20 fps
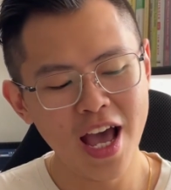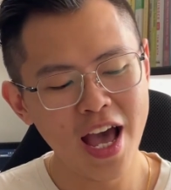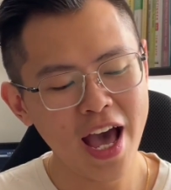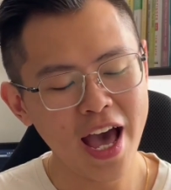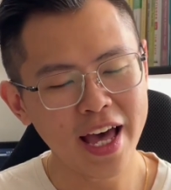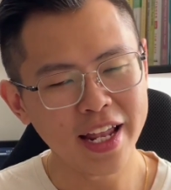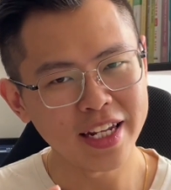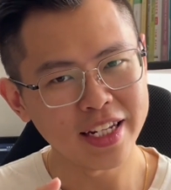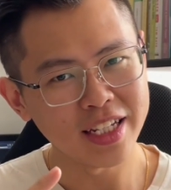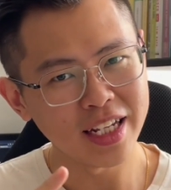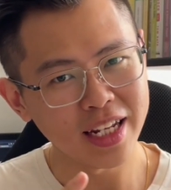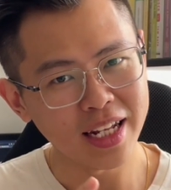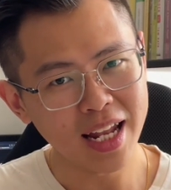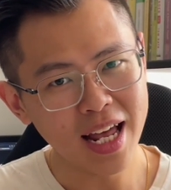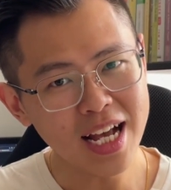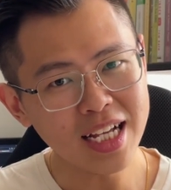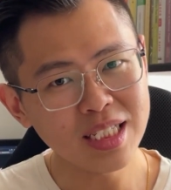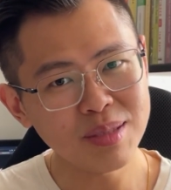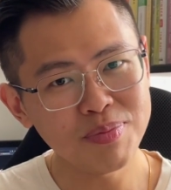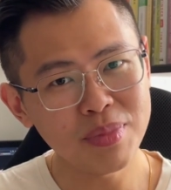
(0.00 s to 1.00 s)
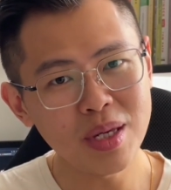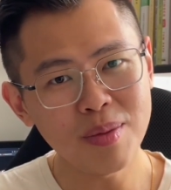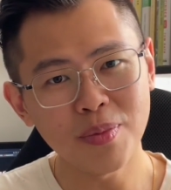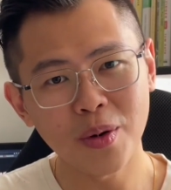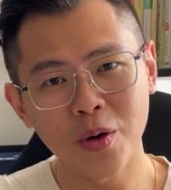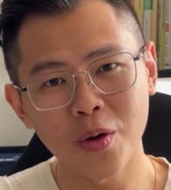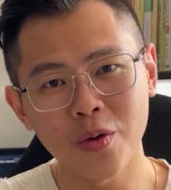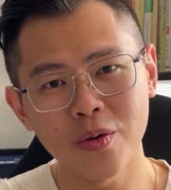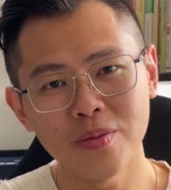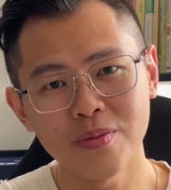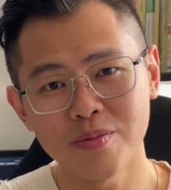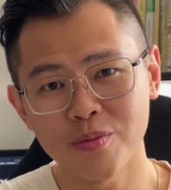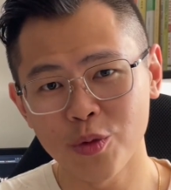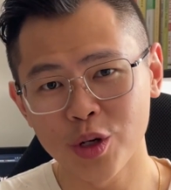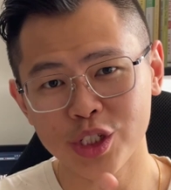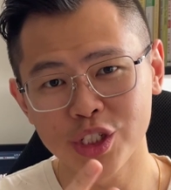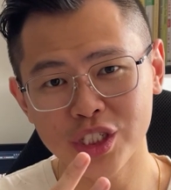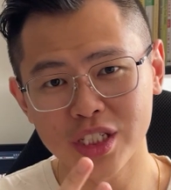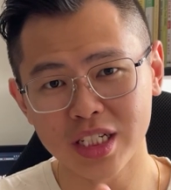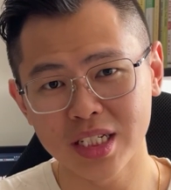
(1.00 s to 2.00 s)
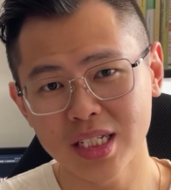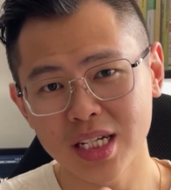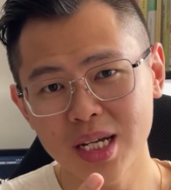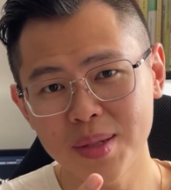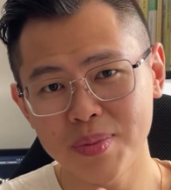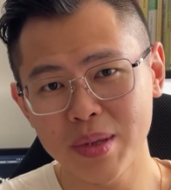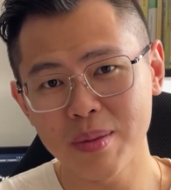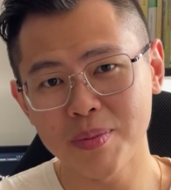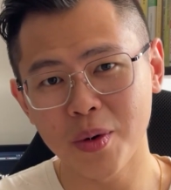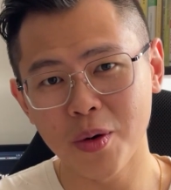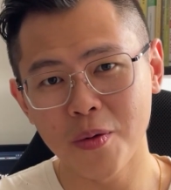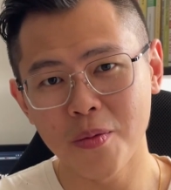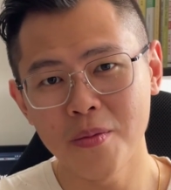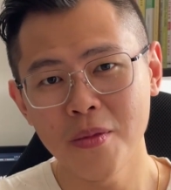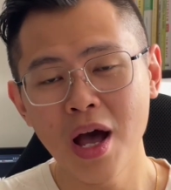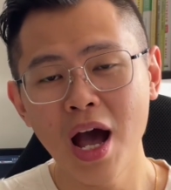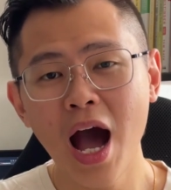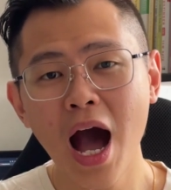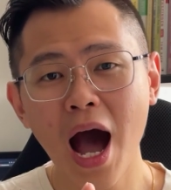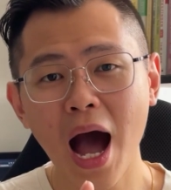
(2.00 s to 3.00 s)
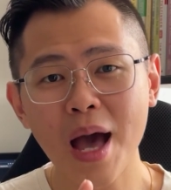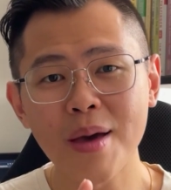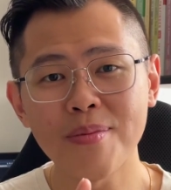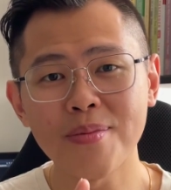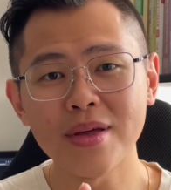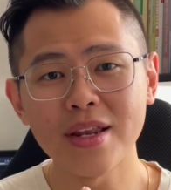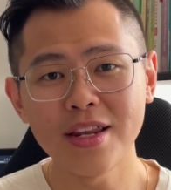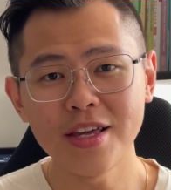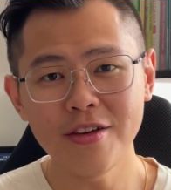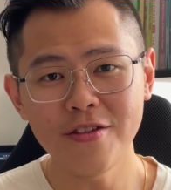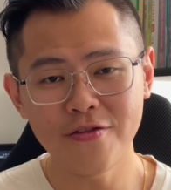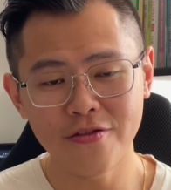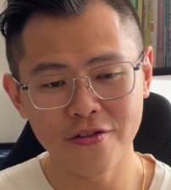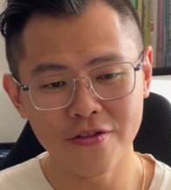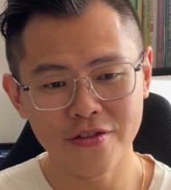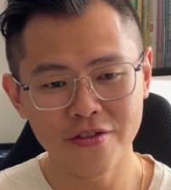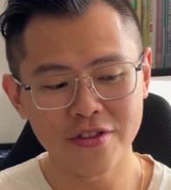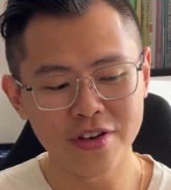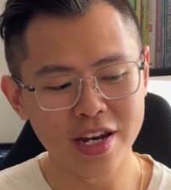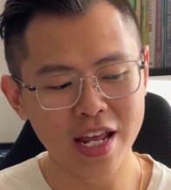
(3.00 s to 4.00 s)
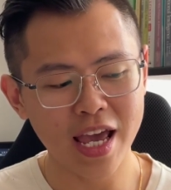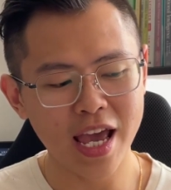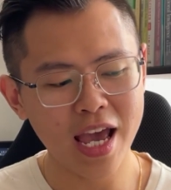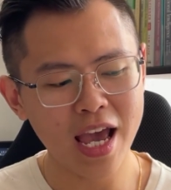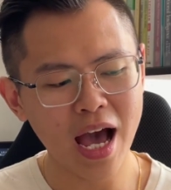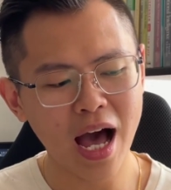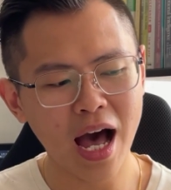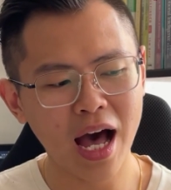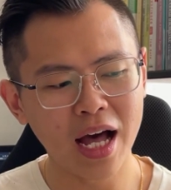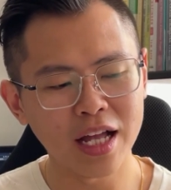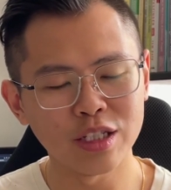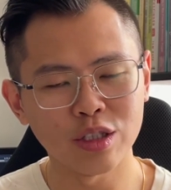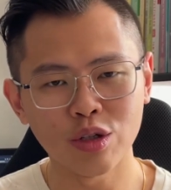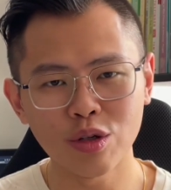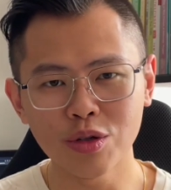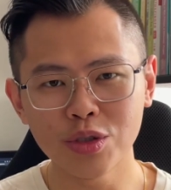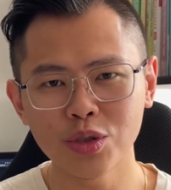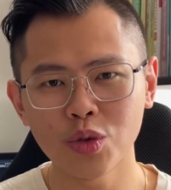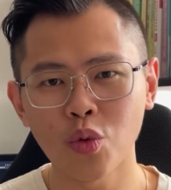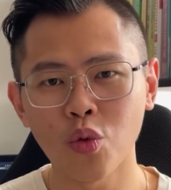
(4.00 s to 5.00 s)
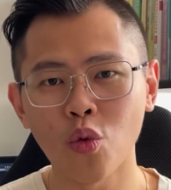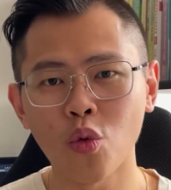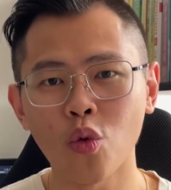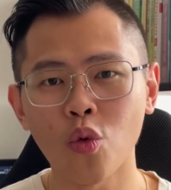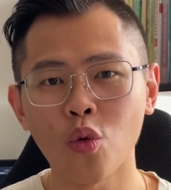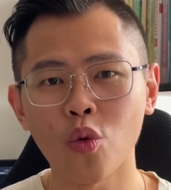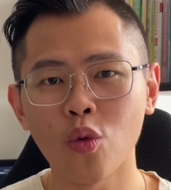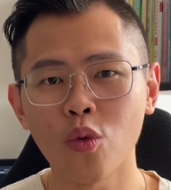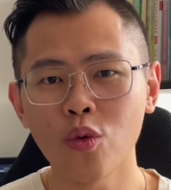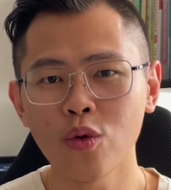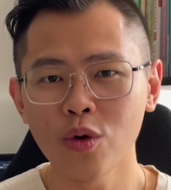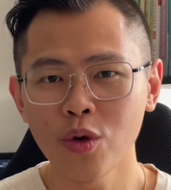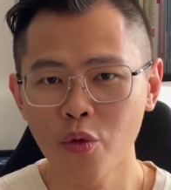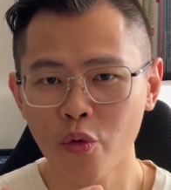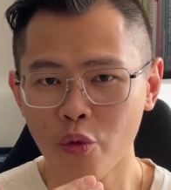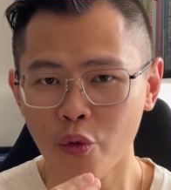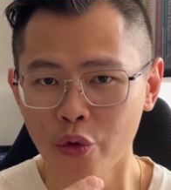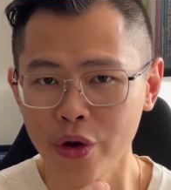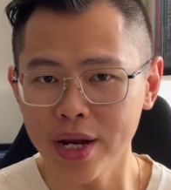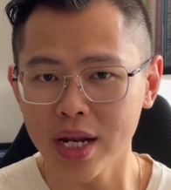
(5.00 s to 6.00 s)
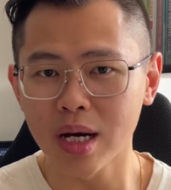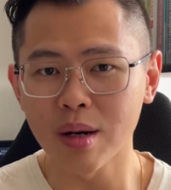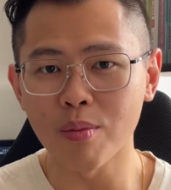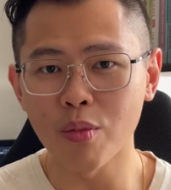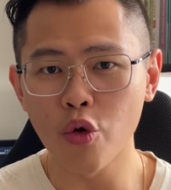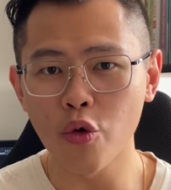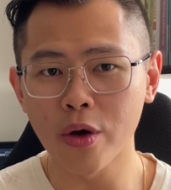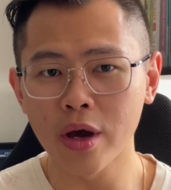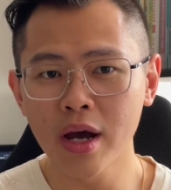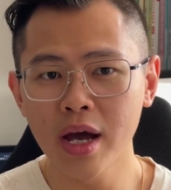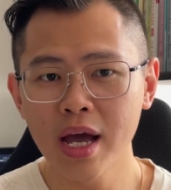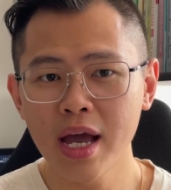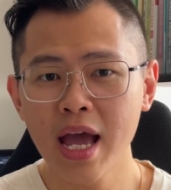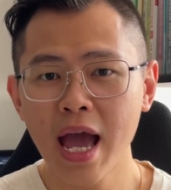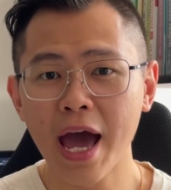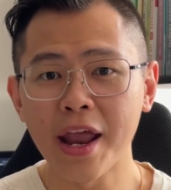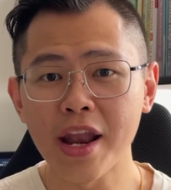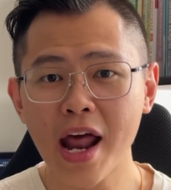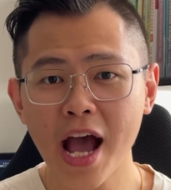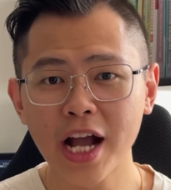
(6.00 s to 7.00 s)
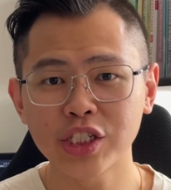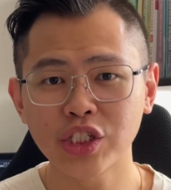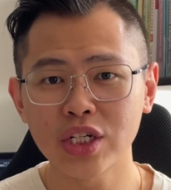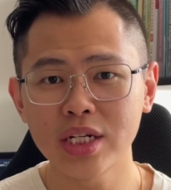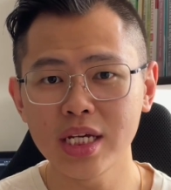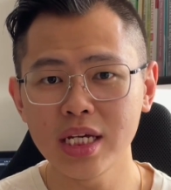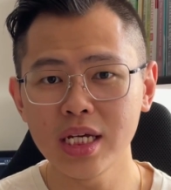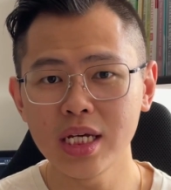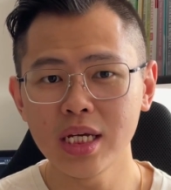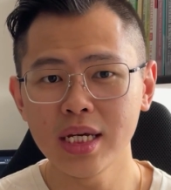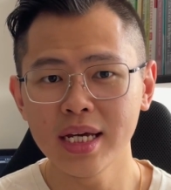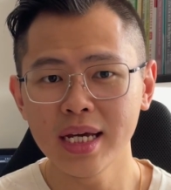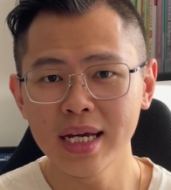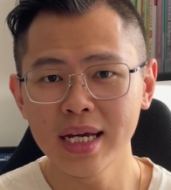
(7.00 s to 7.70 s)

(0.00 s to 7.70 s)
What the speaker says: And the last people, which is the third people, I believe they are those who read a book and actually